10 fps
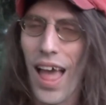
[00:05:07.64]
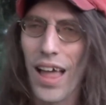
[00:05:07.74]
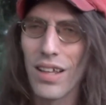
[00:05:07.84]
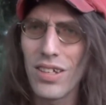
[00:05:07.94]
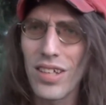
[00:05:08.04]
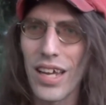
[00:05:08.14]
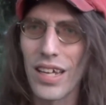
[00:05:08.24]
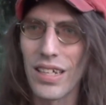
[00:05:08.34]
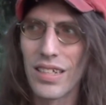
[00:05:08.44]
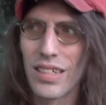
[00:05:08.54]
I looked at
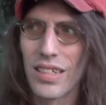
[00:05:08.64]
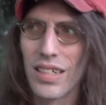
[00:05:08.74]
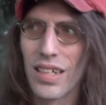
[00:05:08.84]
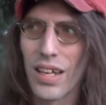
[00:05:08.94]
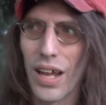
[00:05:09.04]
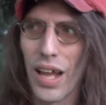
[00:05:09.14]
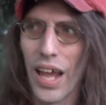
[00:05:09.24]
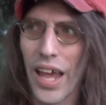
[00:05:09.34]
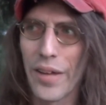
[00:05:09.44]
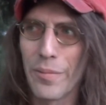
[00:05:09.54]
it
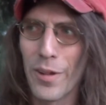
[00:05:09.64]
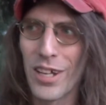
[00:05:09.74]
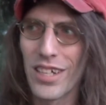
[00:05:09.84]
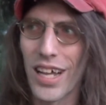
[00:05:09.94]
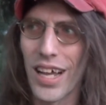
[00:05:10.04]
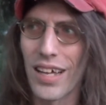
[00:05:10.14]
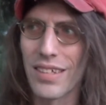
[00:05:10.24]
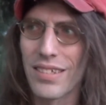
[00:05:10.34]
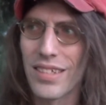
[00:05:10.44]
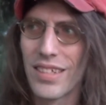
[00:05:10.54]
and
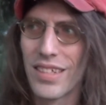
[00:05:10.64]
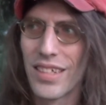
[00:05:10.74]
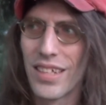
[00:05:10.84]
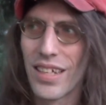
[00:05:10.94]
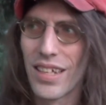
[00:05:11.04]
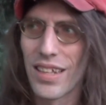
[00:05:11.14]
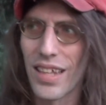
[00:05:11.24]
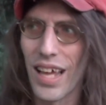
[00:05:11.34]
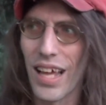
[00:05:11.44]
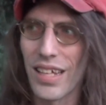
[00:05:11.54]
realized
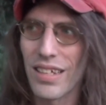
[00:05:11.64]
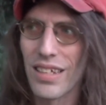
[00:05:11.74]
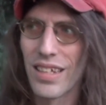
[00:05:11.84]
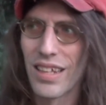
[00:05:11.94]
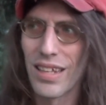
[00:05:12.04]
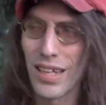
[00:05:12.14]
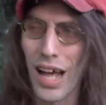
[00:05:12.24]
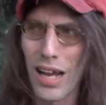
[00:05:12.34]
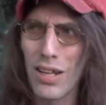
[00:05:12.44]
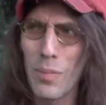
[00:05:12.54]
that the
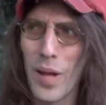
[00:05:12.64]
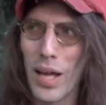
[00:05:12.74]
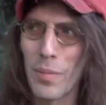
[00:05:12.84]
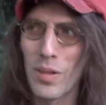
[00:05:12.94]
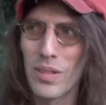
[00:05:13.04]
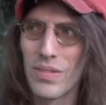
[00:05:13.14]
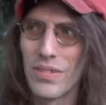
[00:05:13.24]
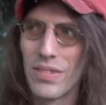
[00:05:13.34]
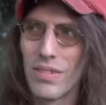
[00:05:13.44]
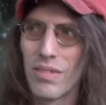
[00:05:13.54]
God of the Bible
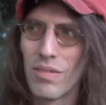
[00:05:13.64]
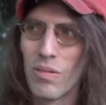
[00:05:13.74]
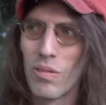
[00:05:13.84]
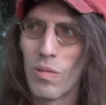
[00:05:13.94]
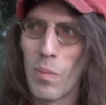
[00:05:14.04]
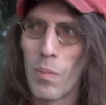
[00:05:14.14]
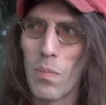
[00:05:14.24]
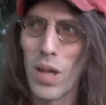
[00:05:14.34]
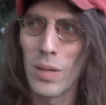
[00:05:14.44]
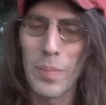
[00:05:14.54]

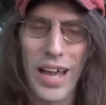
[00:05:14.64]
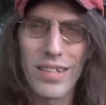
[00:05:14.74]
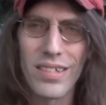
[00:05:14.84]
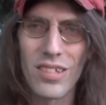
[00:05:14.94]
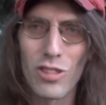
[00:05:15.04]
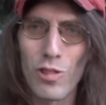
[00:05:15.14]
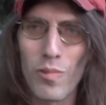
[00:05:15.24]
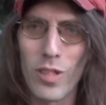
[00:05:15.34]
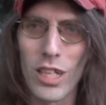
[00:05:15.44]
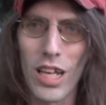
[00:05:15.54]
made bad
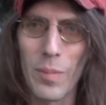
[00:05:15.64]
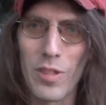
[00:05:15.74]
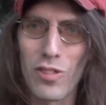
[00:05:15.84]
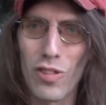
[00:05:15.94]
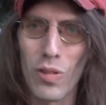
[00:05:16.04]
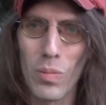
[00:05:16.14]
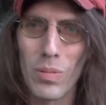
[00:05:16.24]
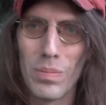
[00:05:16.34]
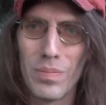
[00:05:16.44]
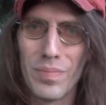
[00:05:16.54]
decisions when it came to Job.
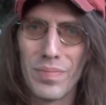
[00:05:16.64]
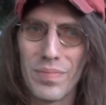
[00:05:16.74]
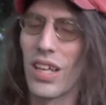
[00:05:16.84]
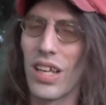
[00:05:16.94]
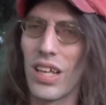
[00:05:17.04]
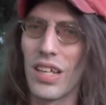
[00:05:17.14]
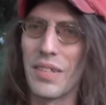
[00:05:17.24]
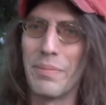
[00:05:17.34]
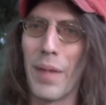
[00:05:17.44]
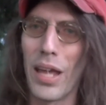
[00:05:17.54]
He
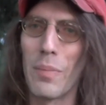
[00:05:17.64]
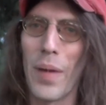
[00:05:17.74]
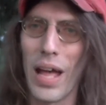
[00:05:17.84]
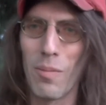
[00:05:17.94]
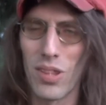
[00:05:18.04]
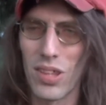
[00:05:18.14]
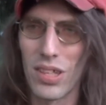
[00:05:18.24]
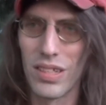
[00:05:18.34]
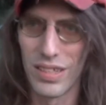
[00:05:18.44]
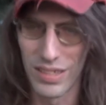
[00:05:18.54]
made a bet with the
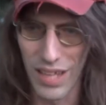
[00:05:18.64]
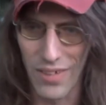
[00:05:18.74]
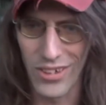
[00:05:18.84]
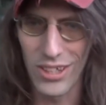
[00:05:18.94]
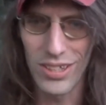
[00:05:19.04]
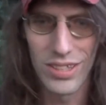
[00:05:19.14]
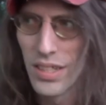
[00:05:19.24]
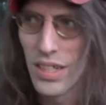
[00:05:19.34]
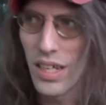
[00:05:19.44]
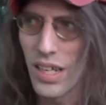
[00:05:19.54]
devil.
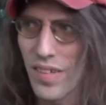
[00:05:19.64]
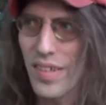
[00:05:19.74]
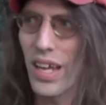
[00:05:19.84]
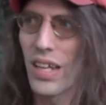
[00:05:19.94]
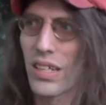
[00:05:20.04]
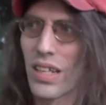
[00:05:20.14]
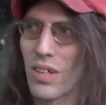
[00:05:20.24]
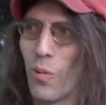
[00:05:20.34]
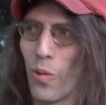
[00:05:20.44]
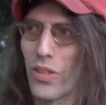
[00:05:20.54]
He instigated the
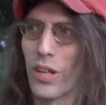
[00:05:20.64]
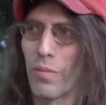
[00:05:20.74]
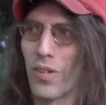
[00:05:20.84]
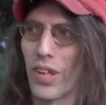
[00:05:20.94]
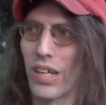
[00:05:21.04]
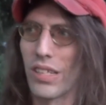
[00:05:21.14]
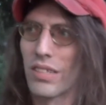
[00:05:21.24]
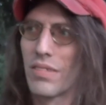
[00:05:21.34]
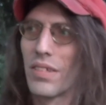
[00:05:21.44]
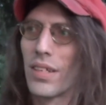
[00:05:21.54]
whole thing with Satan.
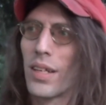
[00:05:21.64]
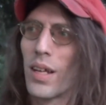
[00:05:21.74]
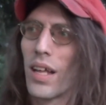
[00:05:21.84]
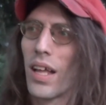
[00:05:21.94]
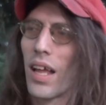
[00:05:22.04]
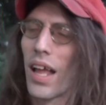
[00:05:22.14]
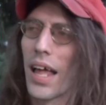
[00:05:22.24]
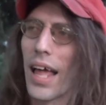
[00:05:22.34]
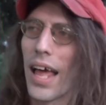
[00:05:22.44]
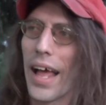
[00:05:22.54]

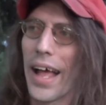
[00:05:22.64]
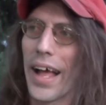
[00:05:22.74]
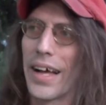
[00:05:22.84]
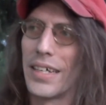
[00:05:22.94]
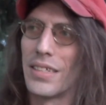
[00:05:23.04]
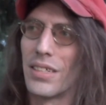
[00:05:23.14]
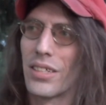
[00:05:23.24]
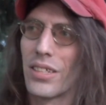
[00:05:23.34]
And